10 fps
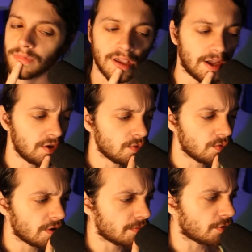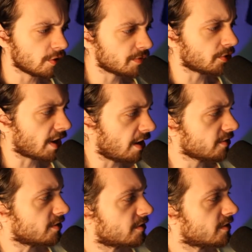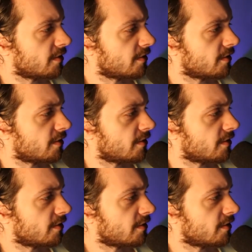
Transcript: How do you run multiple counters?